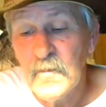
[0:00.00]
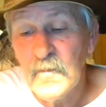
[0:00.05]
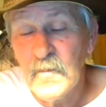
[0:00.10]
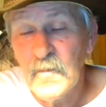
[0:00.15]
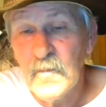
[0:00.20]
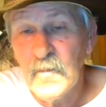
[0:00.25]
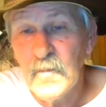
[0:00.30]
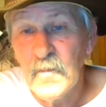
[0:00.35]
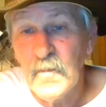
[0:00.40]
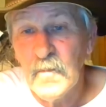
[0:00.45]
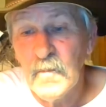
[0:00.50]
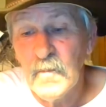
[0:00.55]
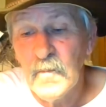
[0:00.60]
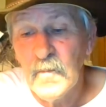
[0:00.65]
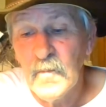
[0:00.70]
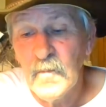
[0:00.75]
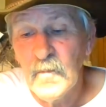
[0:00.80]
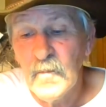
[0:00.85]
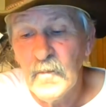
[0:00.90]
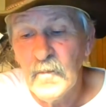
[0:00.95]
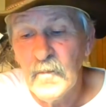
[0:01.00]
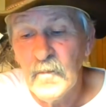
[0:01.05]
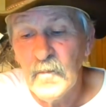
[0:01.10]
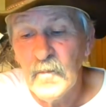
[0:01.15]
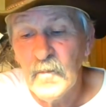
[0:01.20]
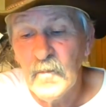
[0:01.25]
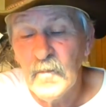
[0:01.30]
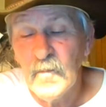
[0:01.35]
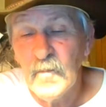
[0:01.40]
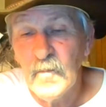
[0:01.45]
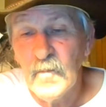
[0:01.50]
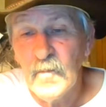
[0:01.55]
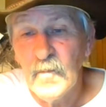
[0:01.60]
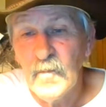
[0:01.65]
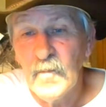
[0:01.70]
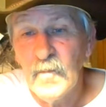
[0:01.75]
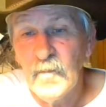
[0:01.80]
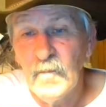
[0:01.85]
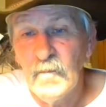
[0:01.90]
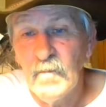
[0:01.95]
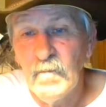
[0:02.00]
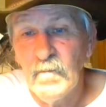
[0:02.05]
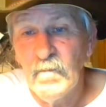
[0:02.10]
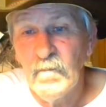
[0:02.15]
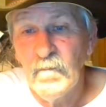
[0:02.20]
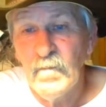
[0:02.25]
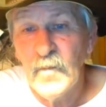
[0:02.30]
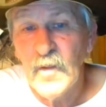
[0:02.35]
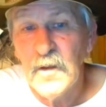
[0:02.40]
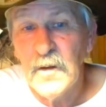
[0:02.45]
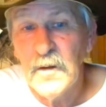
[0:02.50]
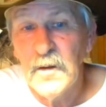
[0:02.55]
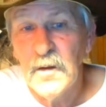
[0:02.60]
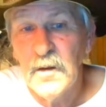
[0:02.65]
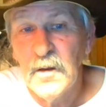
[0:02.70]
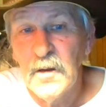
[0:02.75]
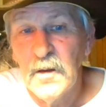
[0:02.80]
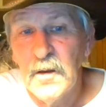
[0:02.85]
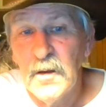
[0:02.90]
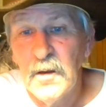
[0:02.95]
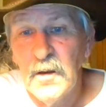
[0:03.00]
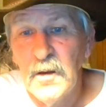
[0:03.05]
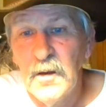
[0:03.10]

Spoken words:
Nothing is said.